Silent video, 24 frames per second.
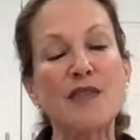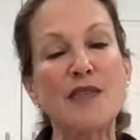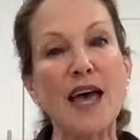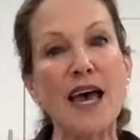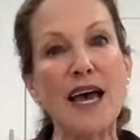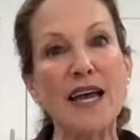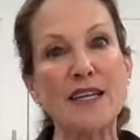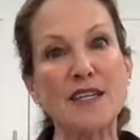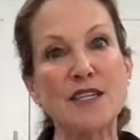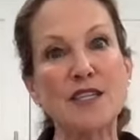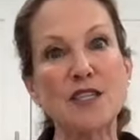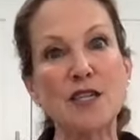
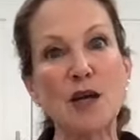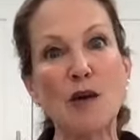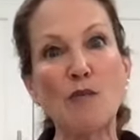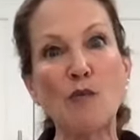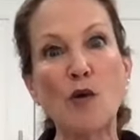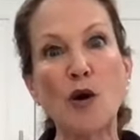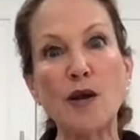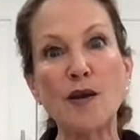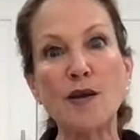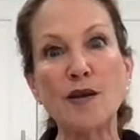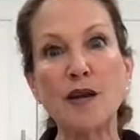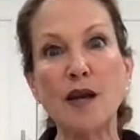that
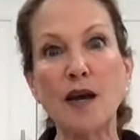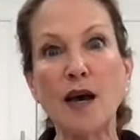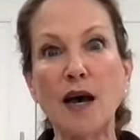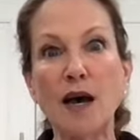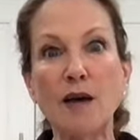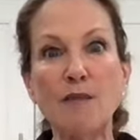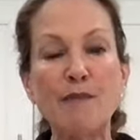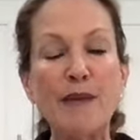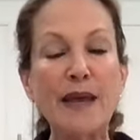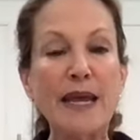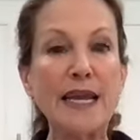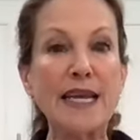someone
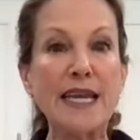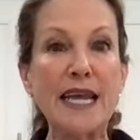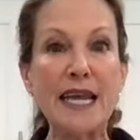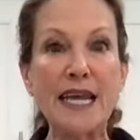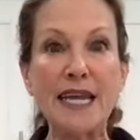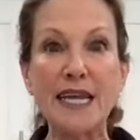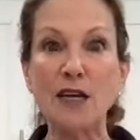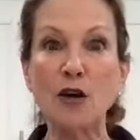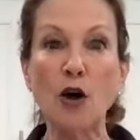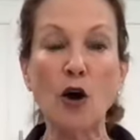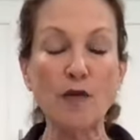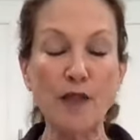uh, made
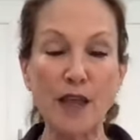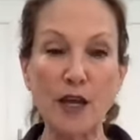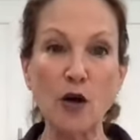a,